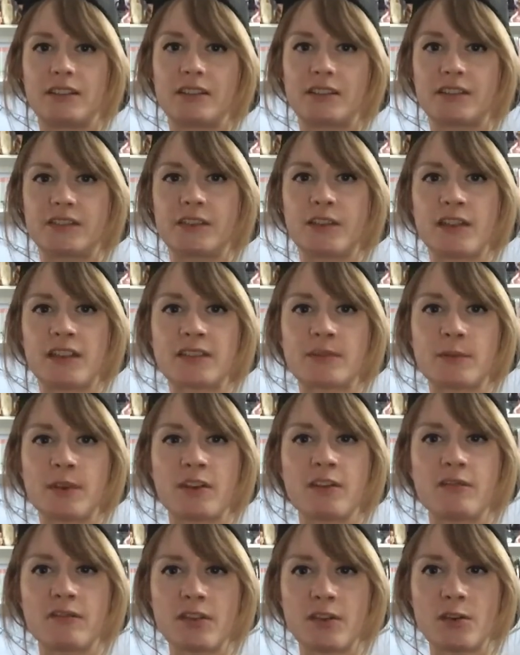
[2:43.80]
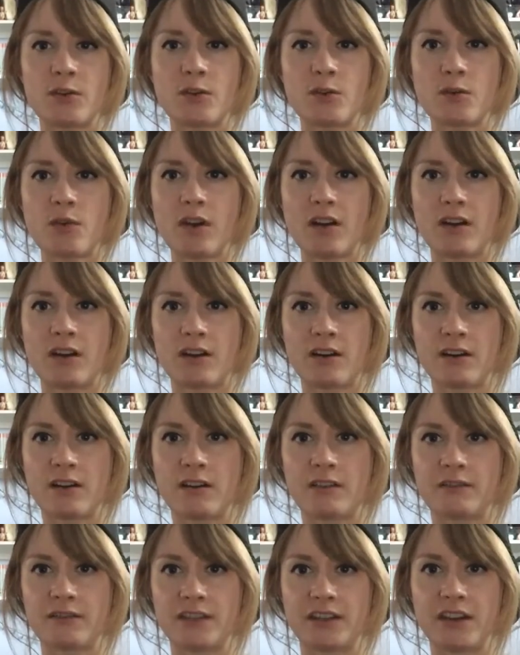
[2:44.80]
So that's my review
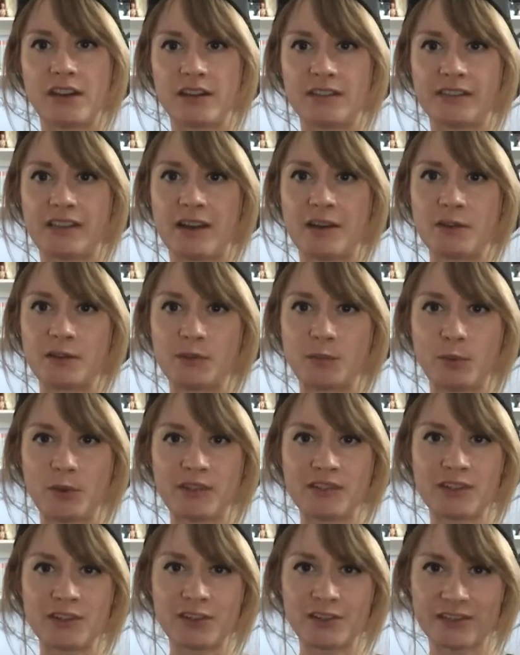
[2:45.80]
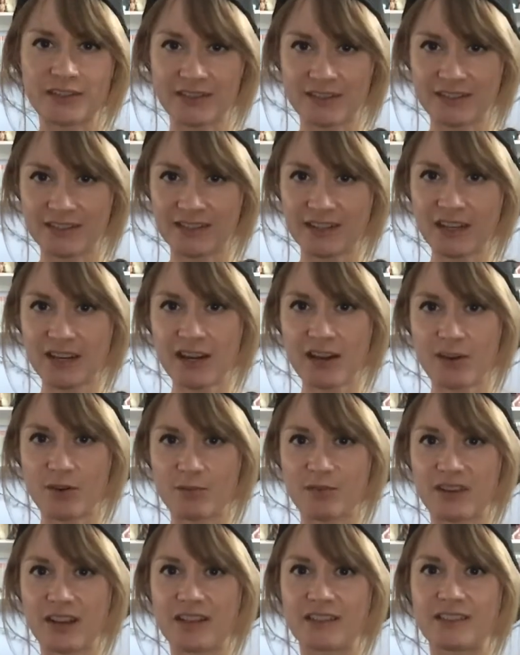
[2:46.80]
of Terrace House, Boys and Girls in the City. Hope
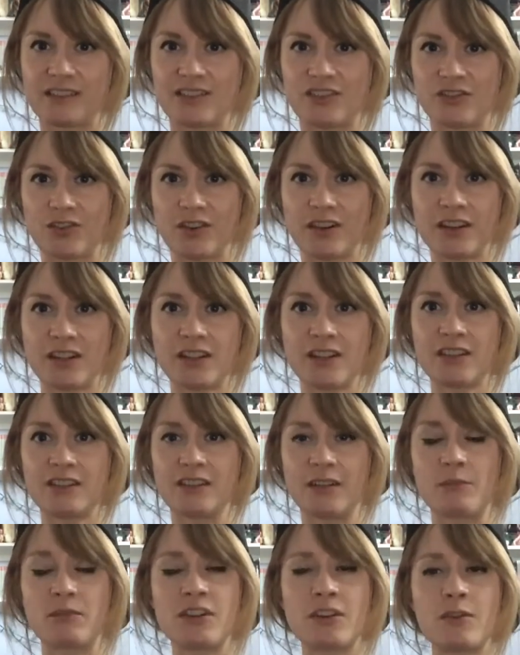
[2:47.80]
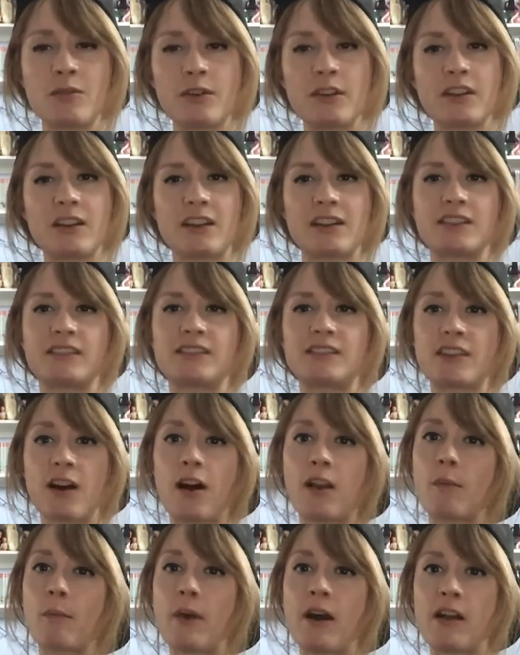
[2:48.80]
you guys enjoyed it. Let me know what you guys
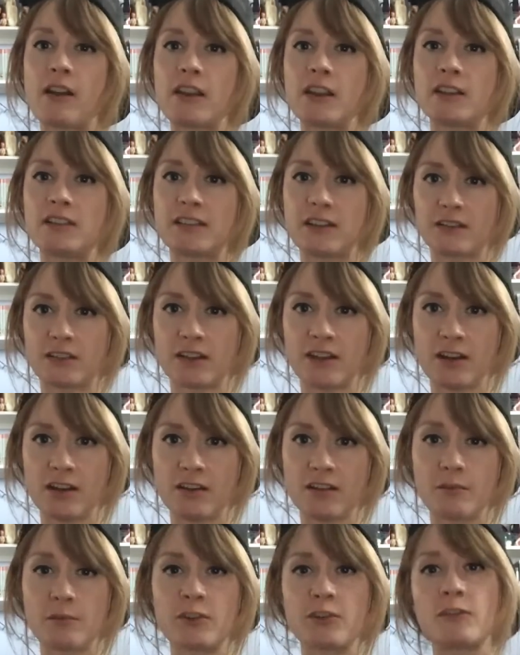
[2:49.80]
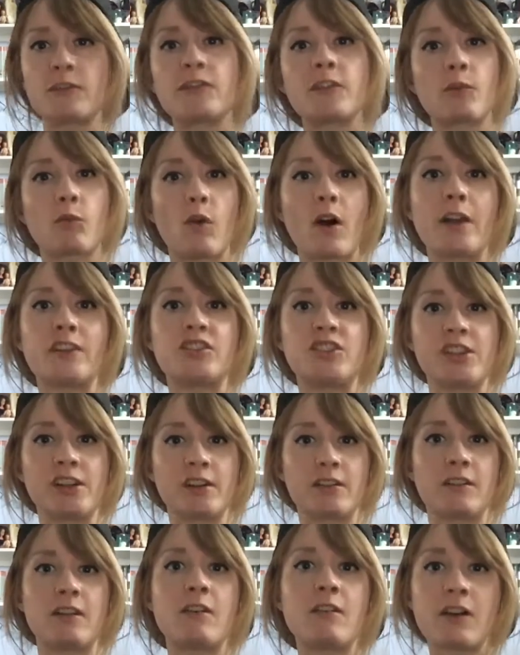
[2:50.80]
thought about it down here. Let me know if you're watching
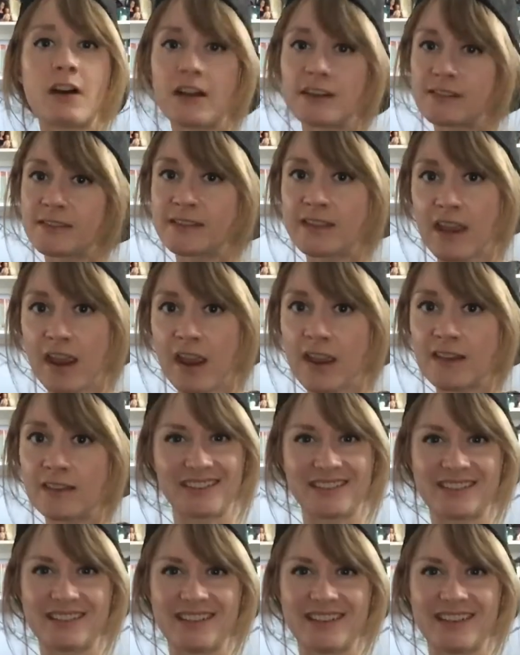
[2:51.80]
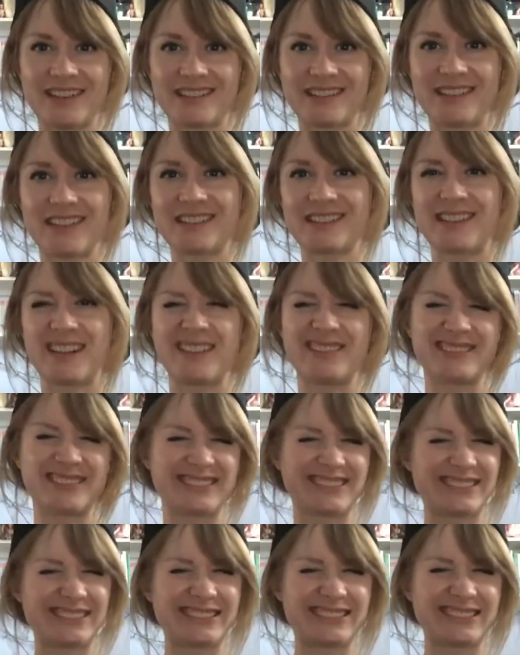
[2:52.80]
Aloha State. I'll see you guys next time.